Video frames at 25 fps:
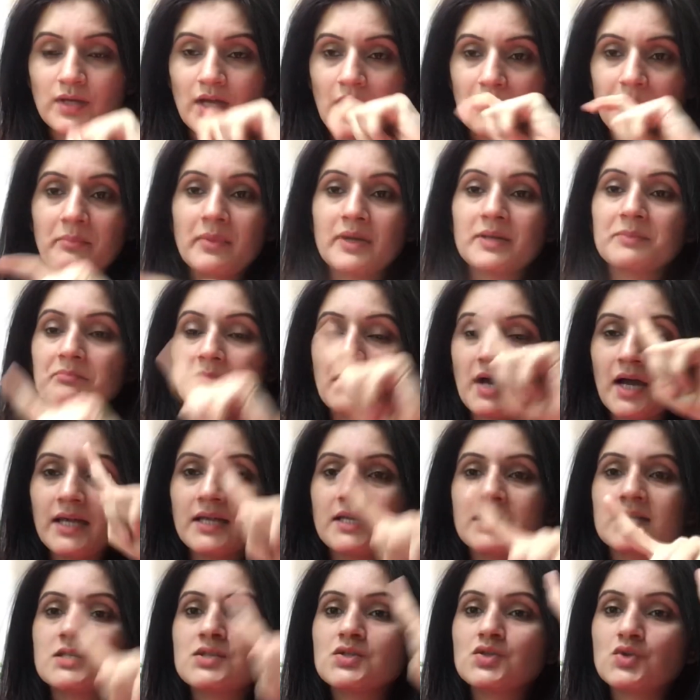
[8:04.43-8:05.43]
But mine
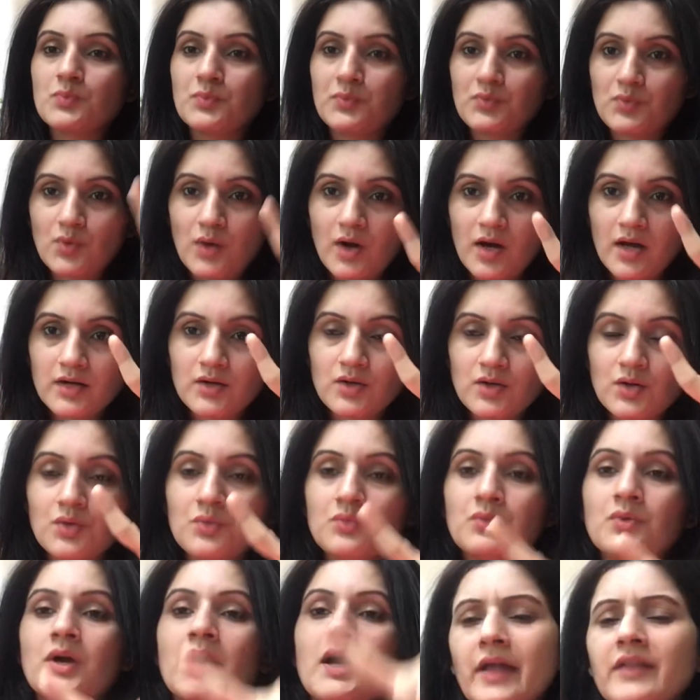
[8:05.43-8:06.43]
is
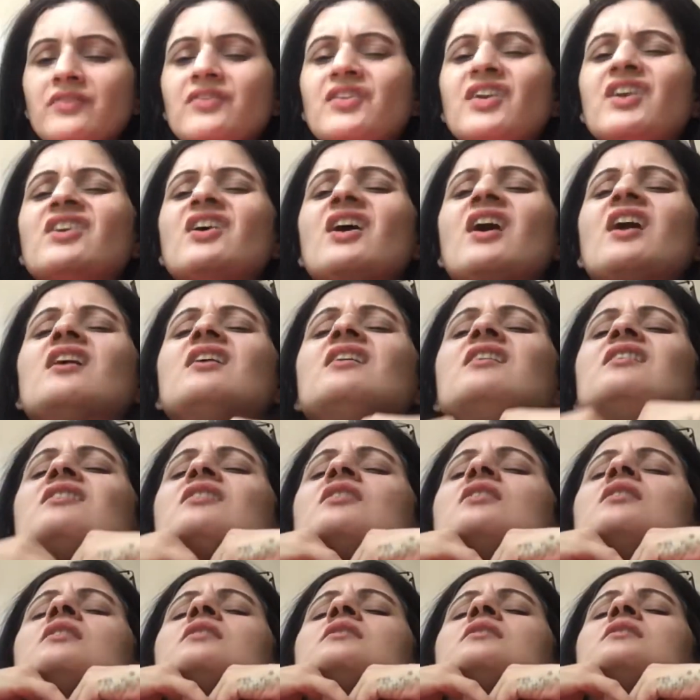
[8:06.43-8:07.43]
soprano. There are
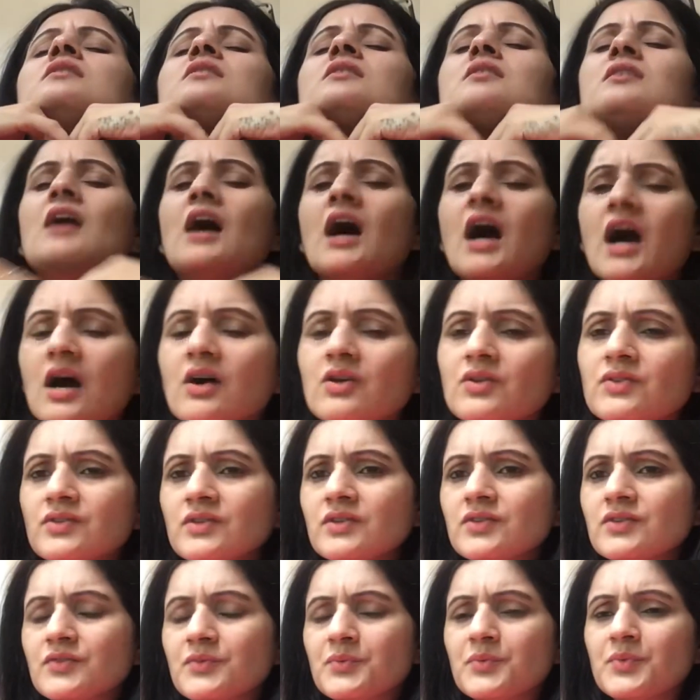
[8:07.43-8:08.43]

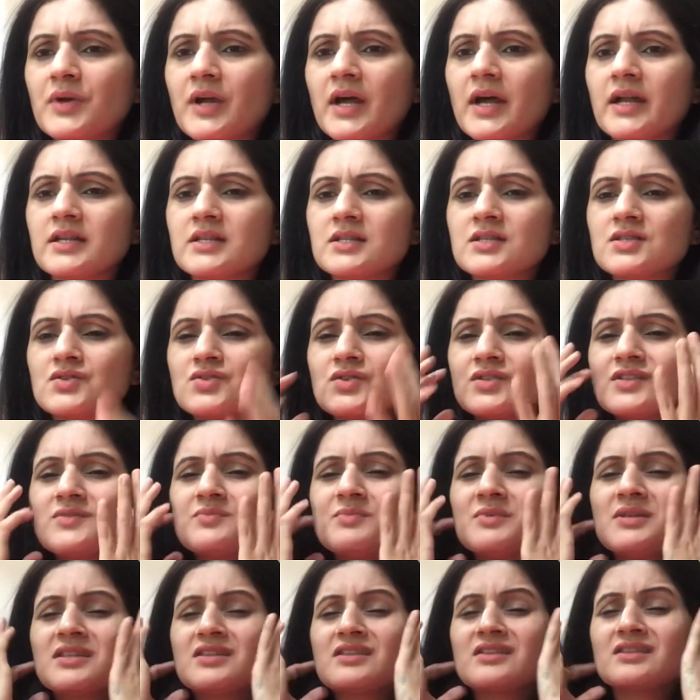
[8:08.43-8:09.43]
thousands of brands, trust
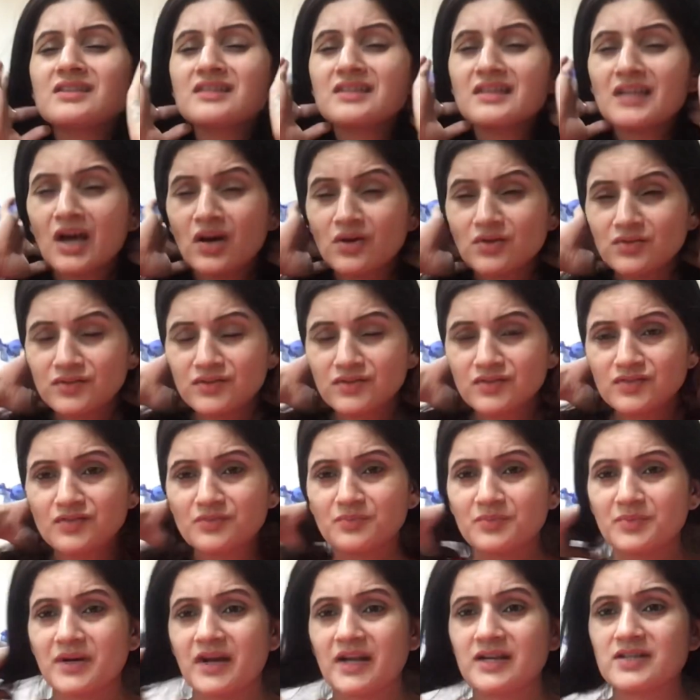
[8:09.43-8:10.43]
me, thousands of
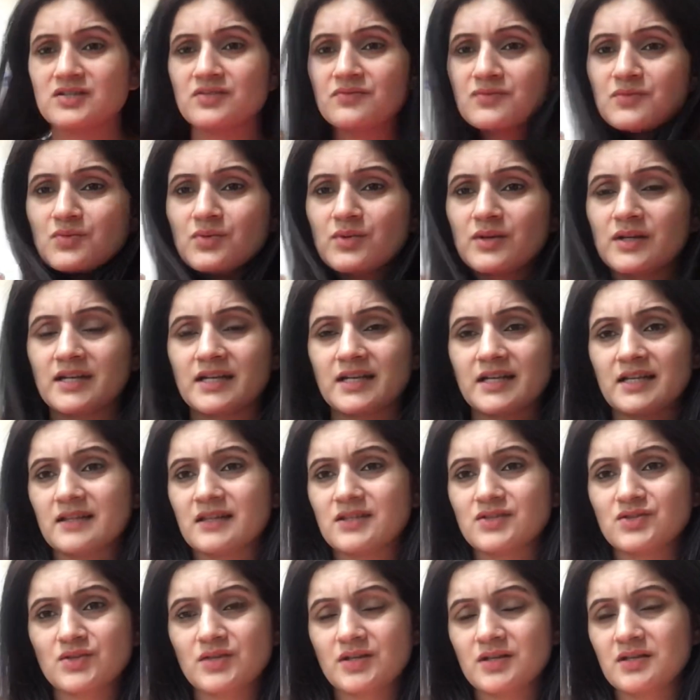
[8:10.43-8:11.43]
brands of ukulele
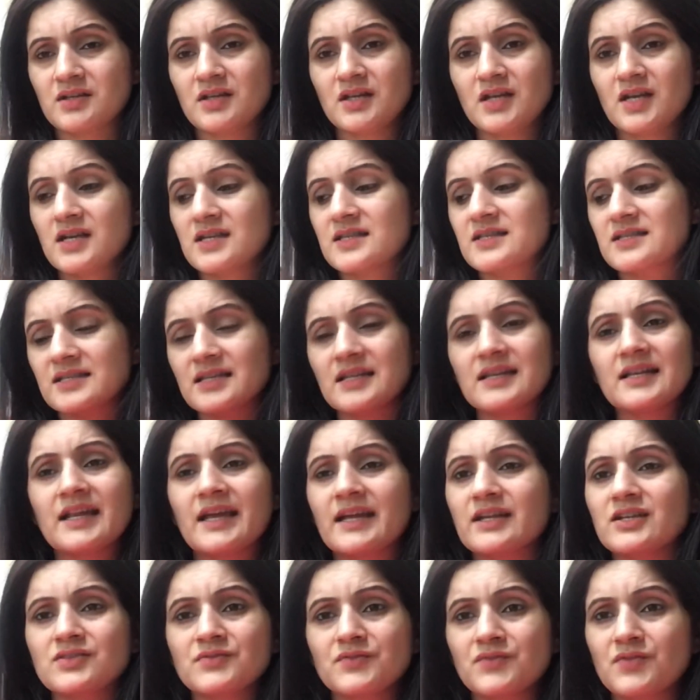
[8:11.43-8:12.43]
that you can
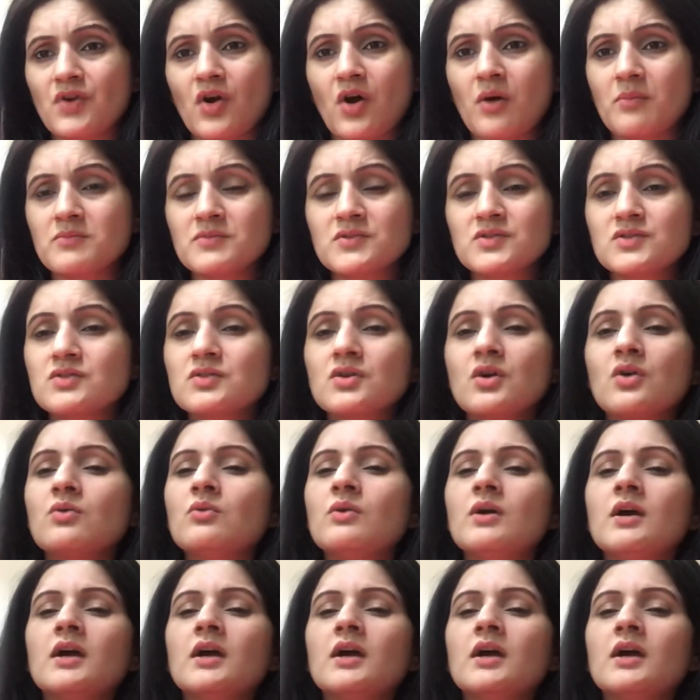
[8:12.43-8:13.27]
select from. So